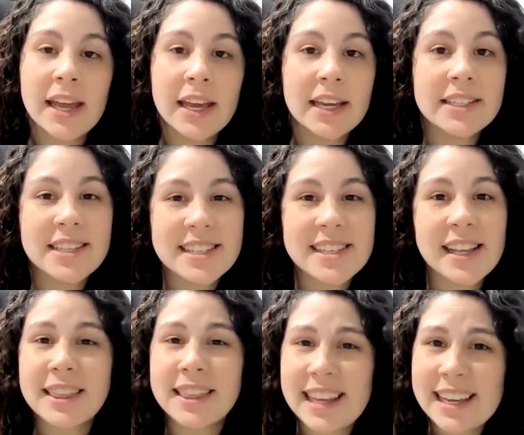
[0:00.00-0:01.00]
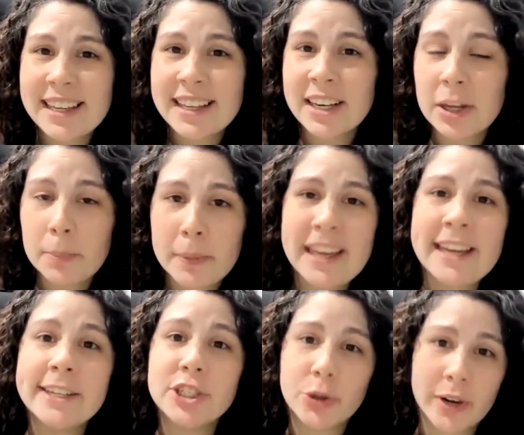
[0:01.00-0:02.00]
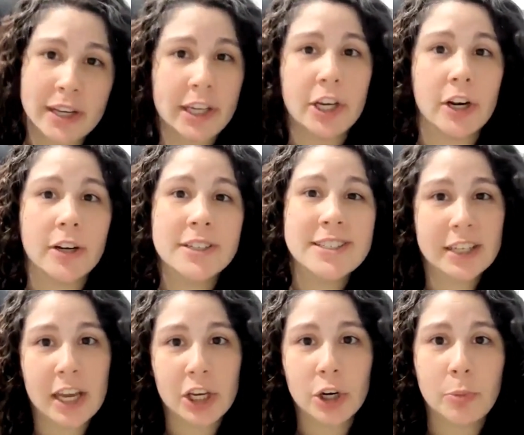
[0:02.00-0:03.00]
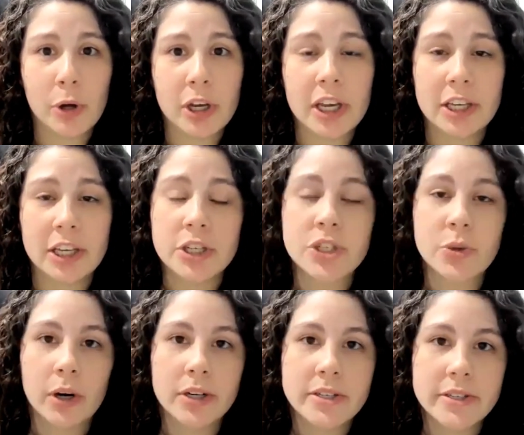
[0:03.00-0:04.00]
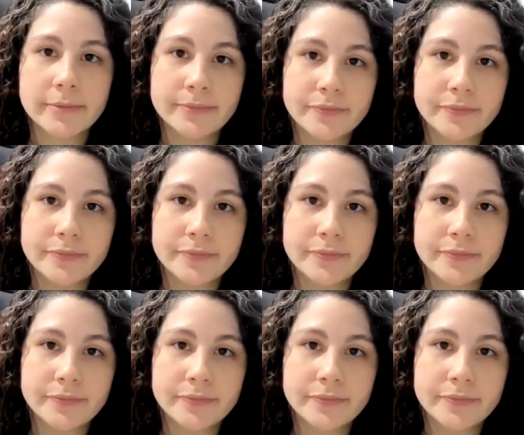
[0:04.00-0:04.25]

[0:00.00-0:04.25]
it is a little bit trickier to get your book into stores.